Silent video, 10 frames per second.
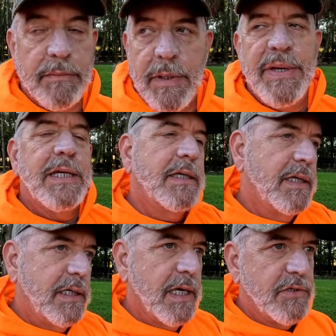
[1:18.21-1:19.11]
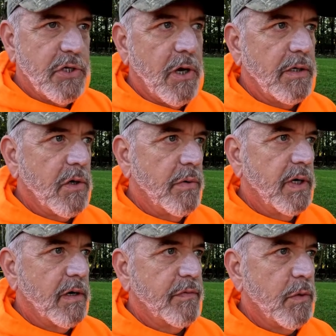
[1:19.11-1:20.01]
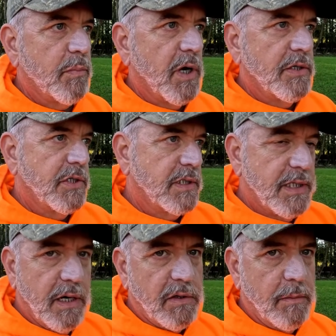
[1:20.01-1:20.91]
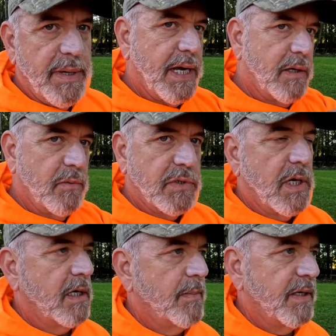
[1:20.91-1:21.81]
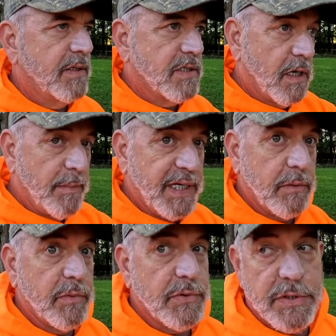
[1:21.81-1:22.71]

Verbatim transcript: Let me get John going on a few projects, and then I'll come back and we'll talk about this, and I'll make it real